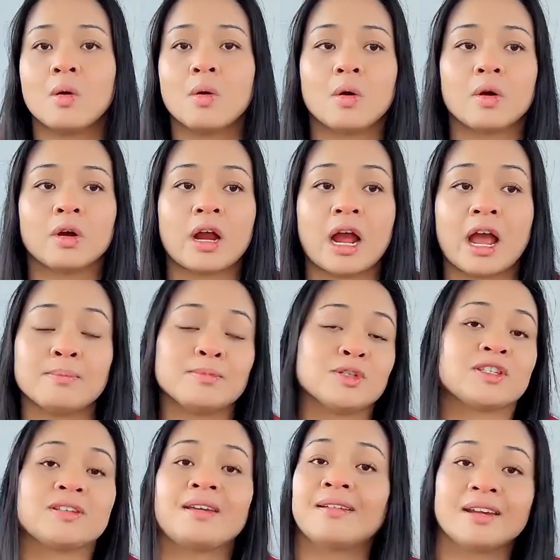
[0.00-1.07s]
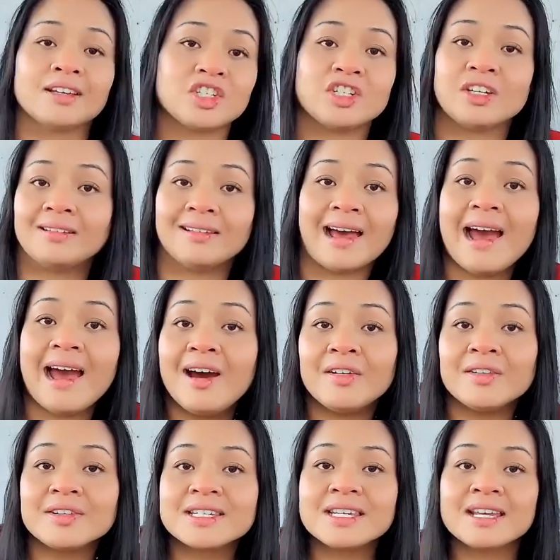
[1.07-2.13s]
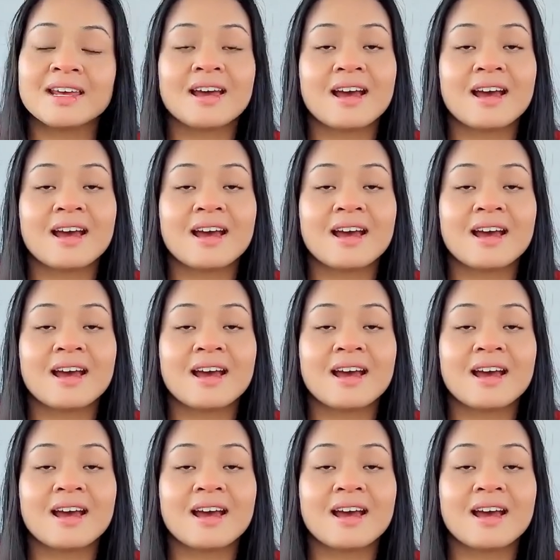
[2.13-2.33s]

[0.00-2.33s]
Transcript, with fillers: or I'm just gonna chill out,